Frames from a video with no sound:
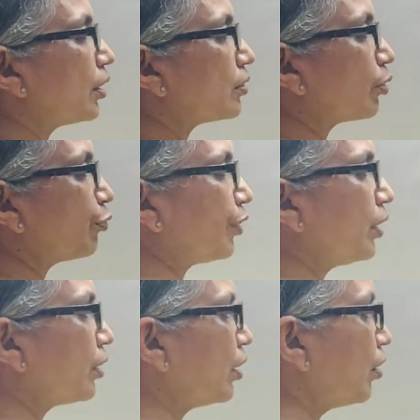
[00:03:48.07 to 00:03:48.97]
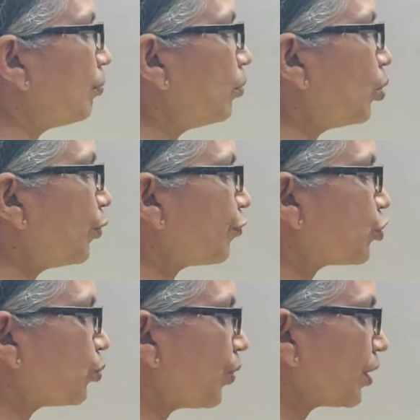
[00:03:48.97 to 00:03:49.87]
the electric field, move
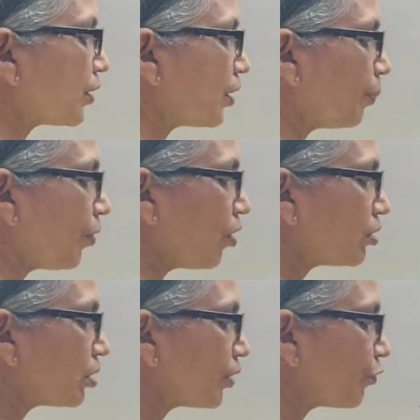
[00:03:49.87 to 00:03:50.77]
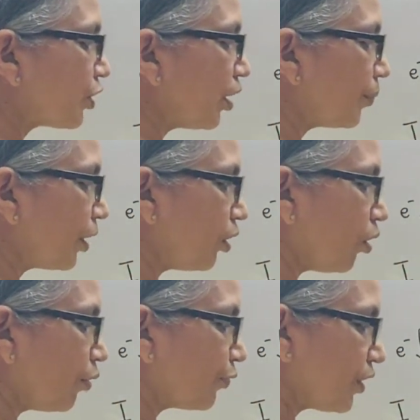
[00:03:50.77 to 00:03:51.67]
towards the positive terminal
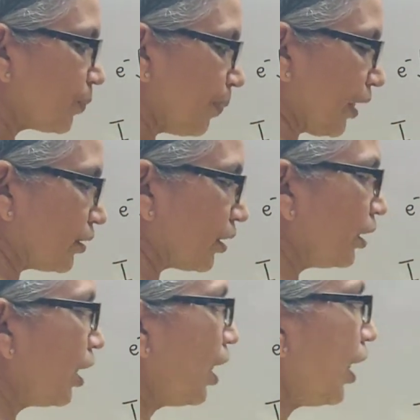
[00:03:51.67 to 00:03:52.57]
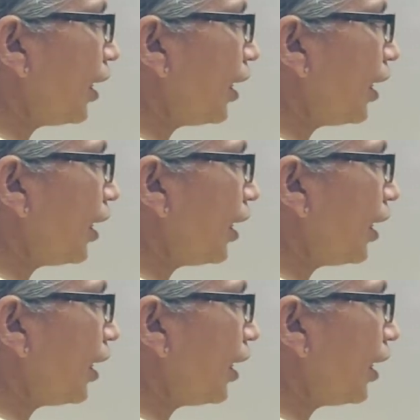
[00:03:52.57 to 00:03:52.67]
of this battery,